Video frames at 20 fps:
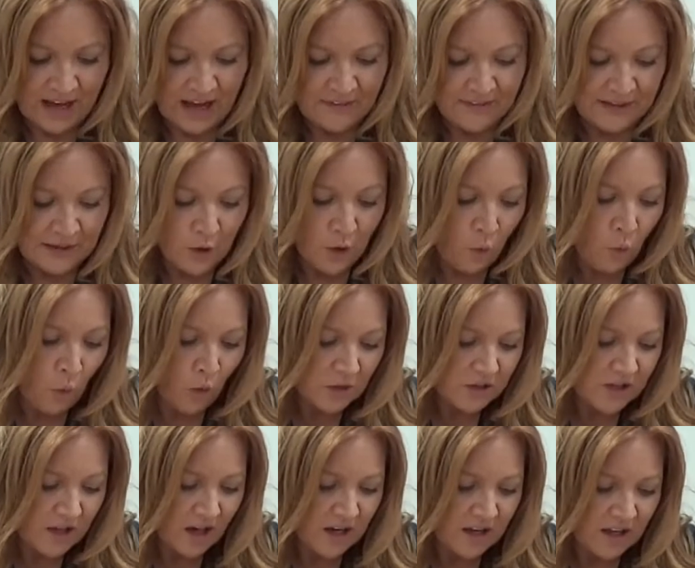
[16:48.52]
And then
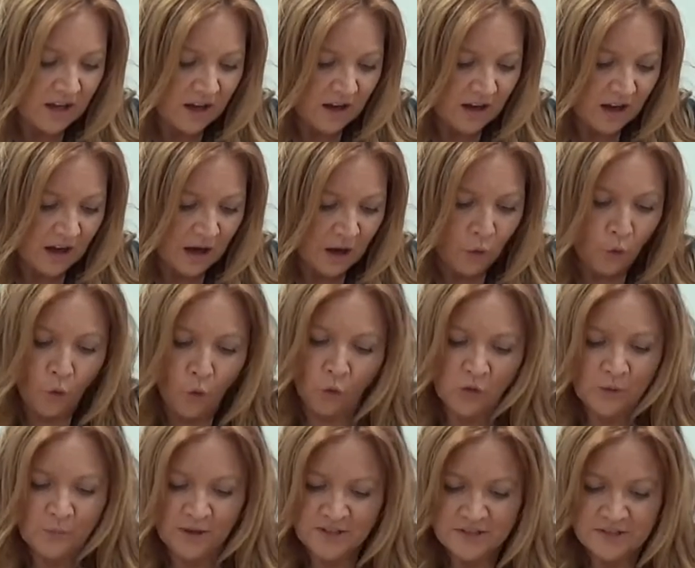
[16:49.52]
what colour are
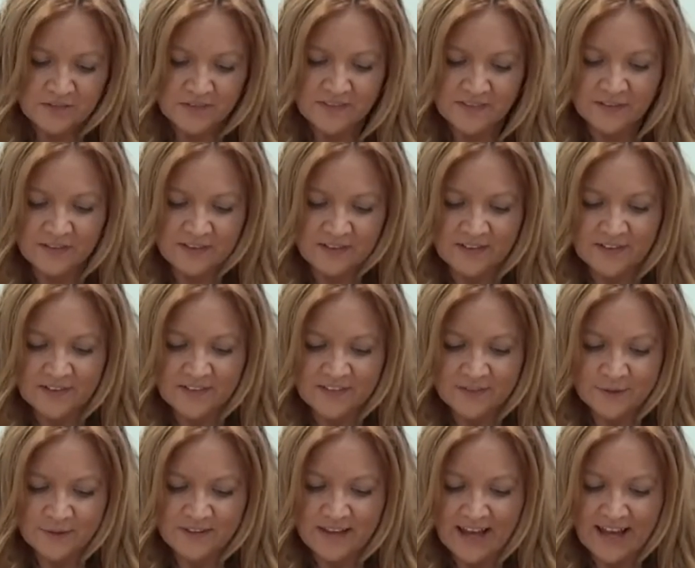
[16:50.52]
all the buttons?
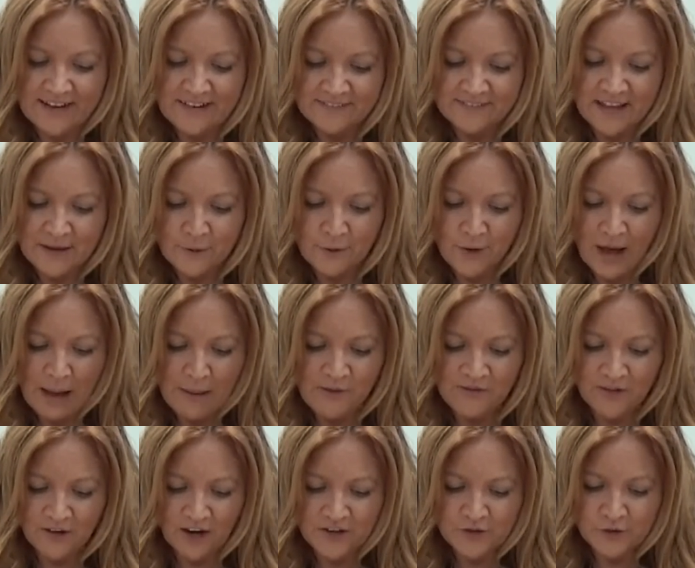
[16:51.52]
So again, they'll
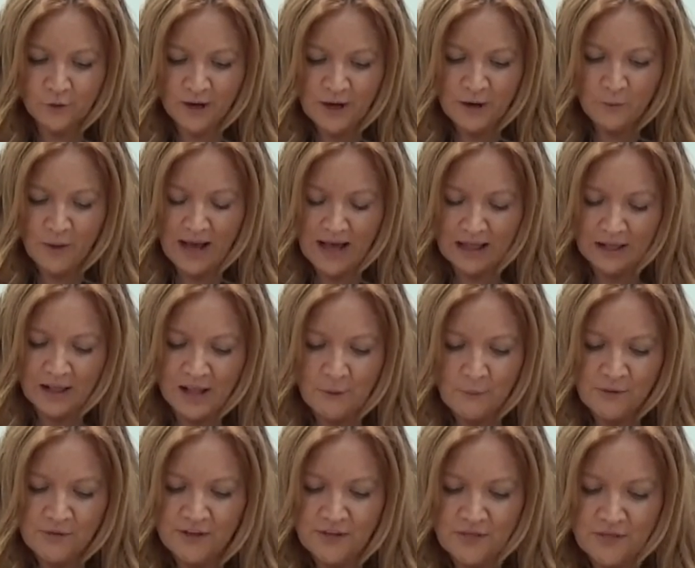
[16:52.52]
camouflage quite well
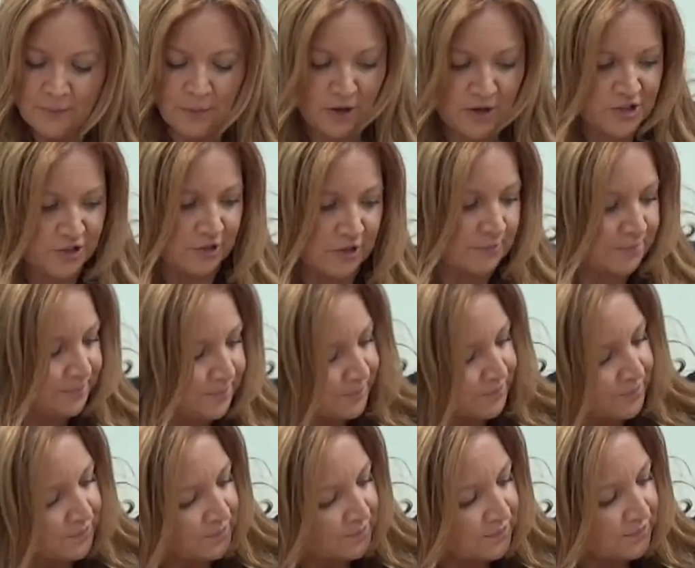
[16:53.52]
within the bottle.
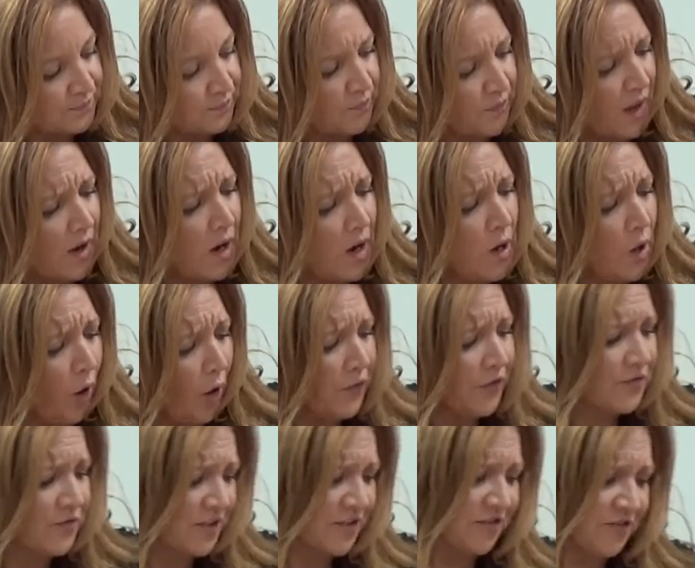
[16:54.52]

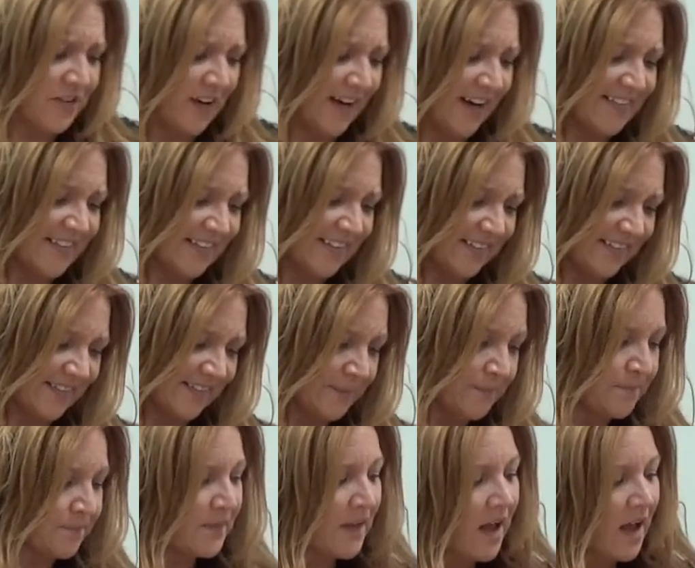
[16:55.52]
Lots of different ideas.
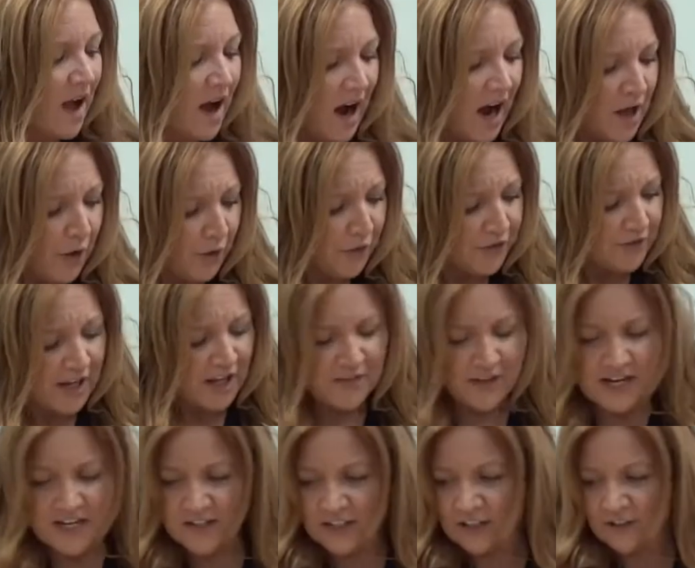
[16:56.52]
I also like
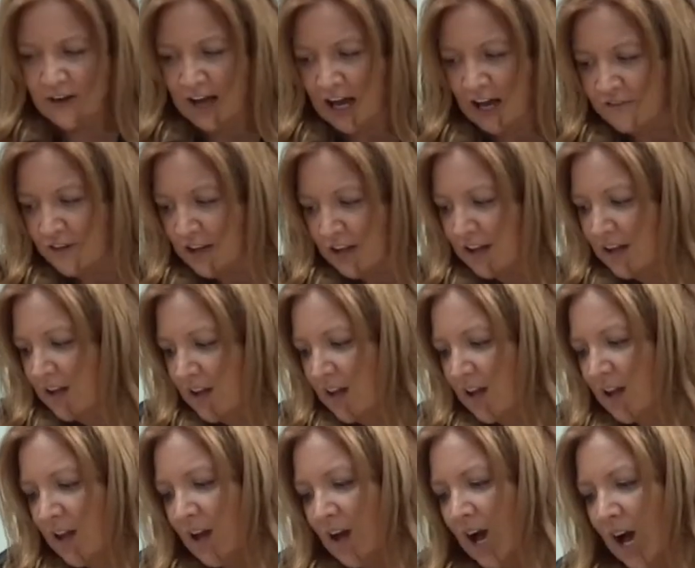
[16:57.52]
the idea of having
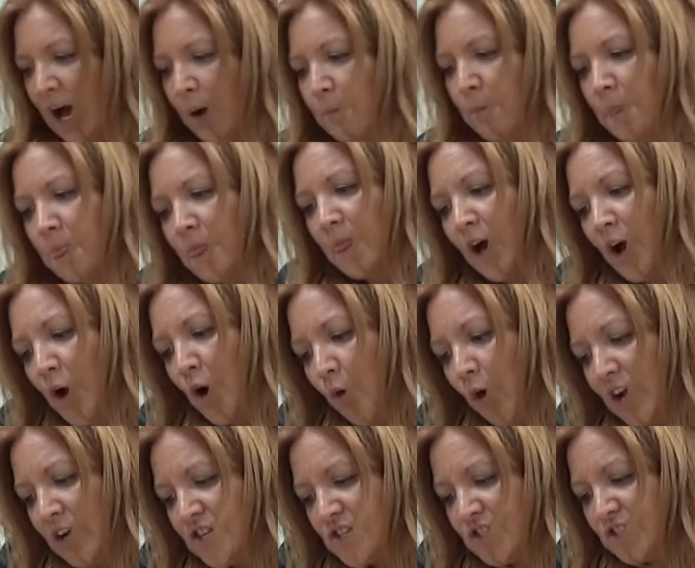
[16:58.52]
a
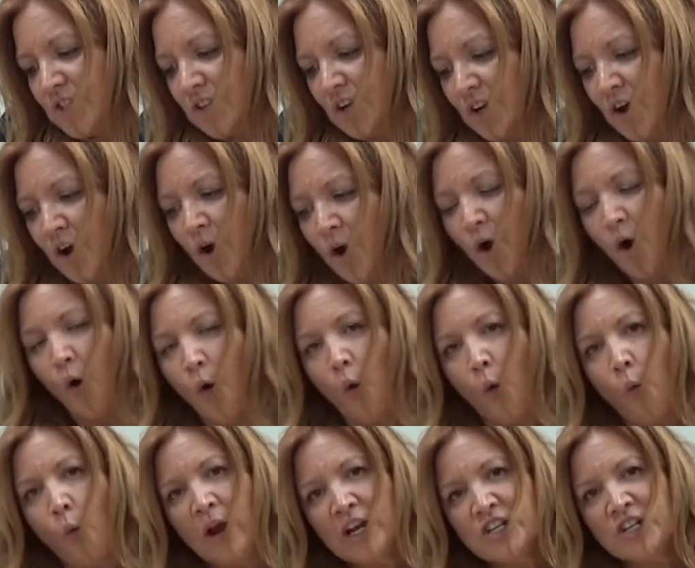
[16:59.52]
question,
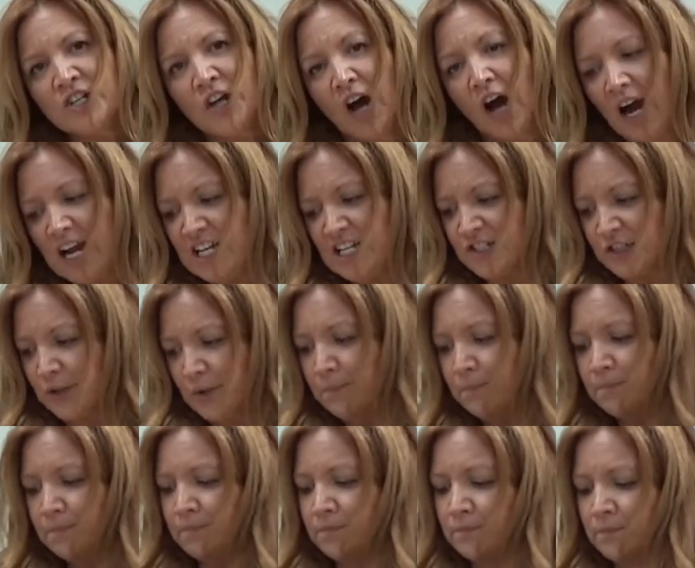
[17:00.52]
which
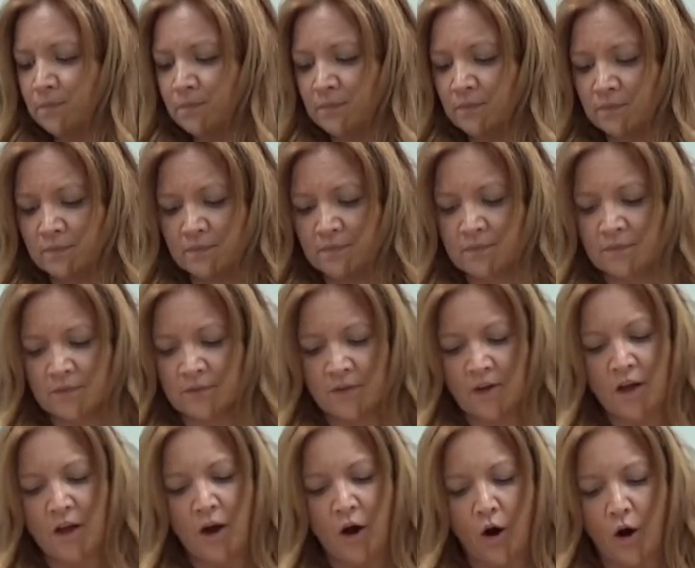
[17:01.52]
item
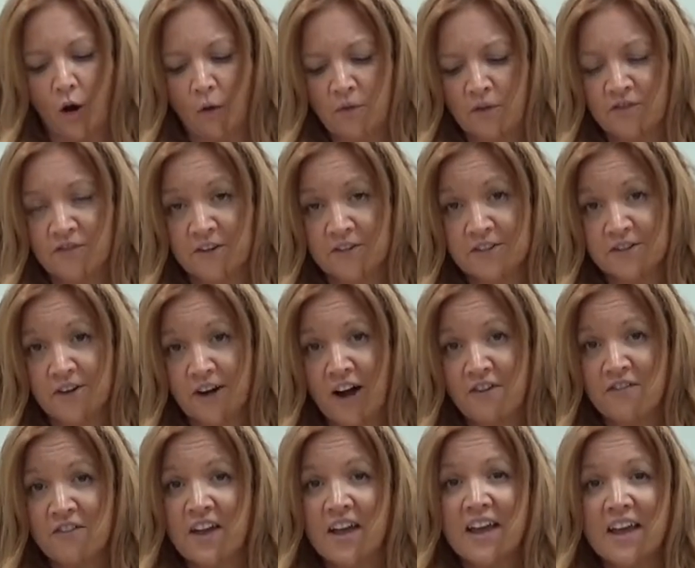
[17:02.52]
on the
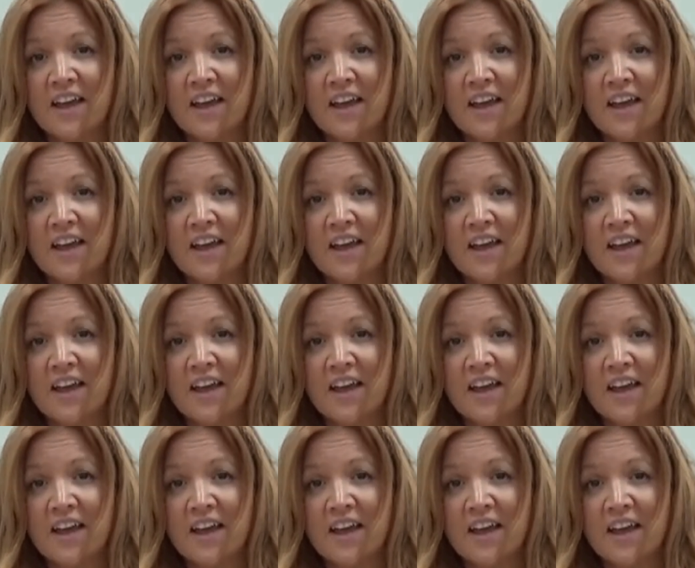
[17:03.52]
photograph